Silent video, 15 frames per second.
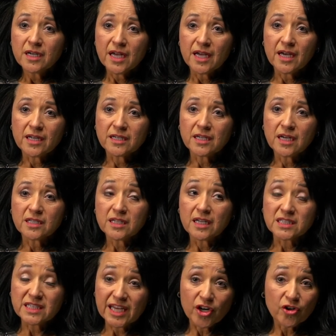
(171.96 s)
And uh,
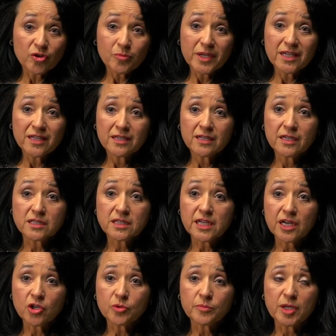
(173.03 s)
it scared me. It
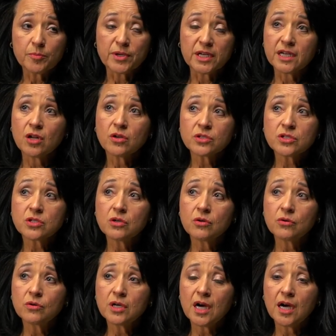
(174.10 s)
scared me. But it
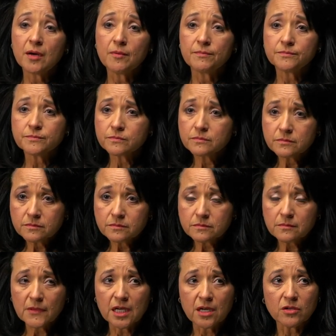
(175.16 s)
also, um,
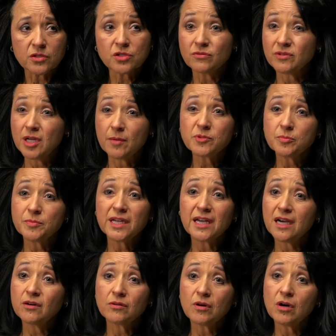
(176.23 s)
it also numbed me
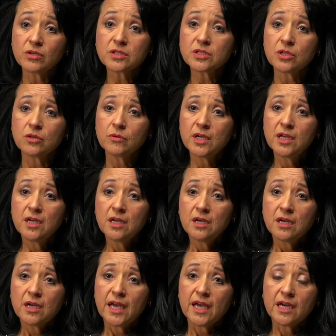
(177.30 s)
out, also.
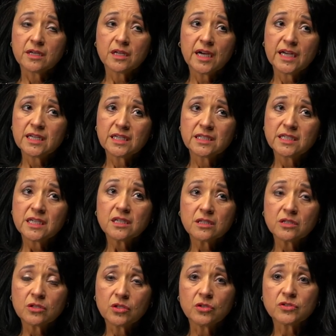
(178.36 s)
And I, I,
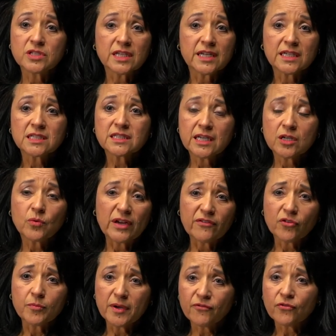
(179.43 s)
didn't use it. I stayed away
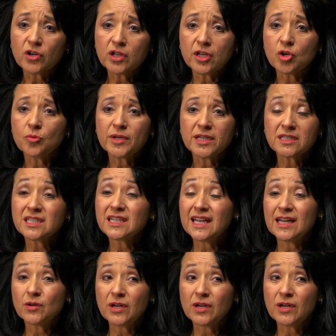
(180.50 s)
from it for a little bit until I